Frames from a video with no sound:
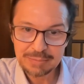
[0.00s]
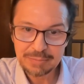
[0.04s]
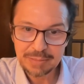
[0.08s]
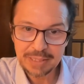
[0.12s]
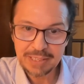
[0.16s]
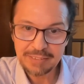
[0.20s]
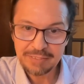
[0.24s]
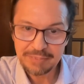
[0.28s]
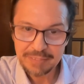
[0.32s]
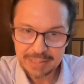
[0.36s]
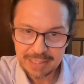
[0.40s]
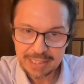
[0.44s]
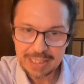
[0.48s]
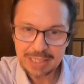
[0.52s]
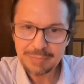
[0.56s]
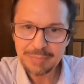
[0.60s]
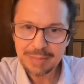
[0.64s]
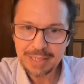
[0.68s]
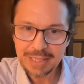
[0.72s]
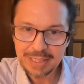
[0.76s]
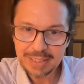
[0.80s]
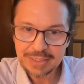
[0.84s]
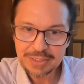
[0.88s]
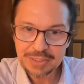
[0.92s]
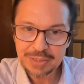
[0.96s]
but I feel like I'm
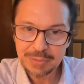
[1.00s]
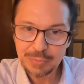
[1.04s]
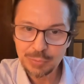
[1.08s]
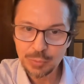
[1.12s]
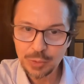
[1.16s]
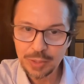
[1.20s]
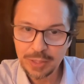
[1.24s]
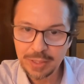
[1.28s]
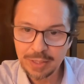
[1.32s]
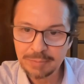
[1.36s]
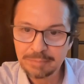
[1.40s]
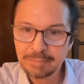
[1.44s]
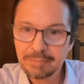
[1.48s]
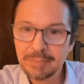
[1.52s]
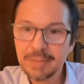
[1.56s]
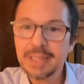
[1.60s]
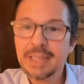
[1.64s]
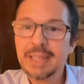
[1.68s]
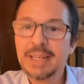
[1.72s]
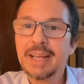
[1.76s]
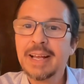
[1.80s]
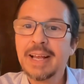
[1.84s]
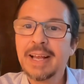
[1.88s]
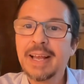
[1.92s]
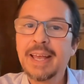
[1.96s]
getting somewhere,
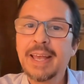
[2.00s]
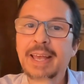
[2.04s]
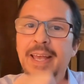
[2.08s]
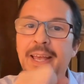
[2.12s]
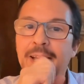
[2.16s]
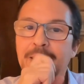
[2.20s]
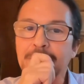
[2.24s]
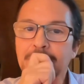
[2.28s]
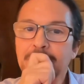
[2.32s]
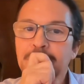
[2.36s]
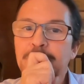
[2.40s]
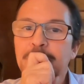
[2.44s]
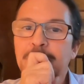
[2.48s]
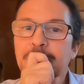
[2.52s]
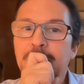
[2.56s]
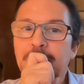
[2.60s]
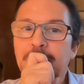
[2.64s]
and